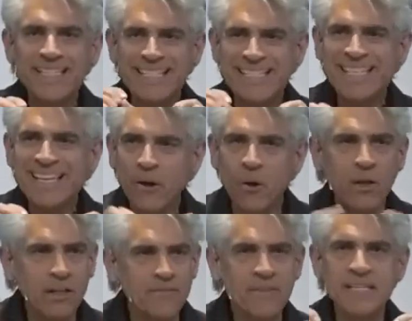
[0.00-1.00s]
we see
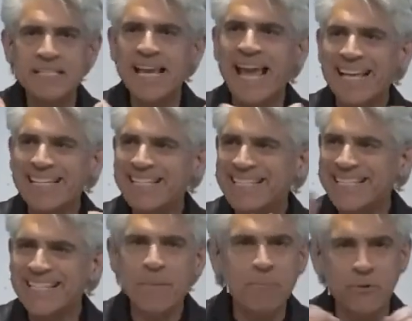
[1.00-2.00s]
all of this
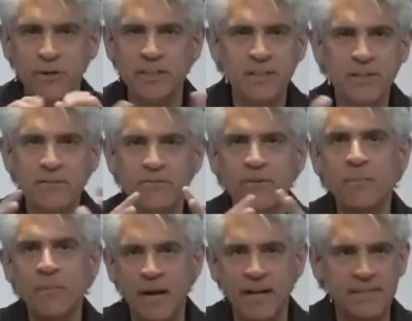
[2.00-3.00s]
as separate
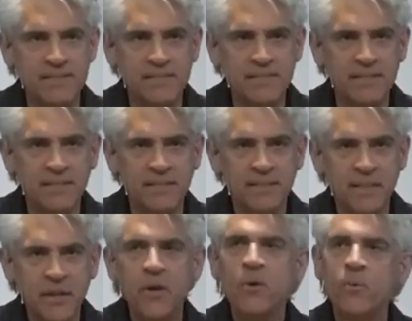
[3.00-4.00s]
from us.
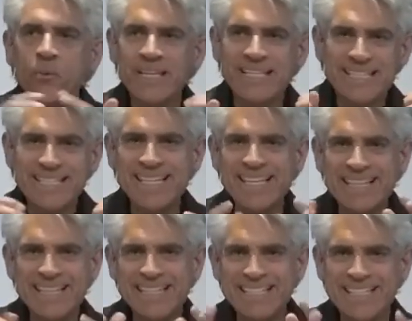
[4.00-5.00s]
We
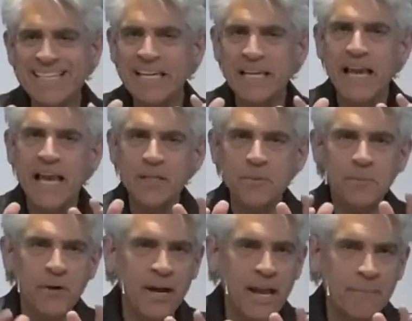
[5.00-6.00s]
see this thing
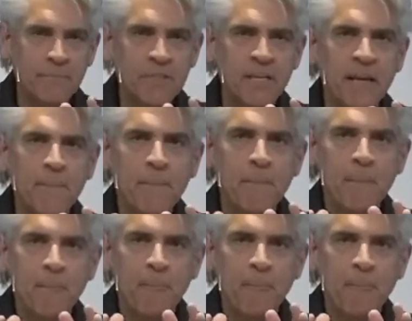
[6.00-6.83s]
as perhaps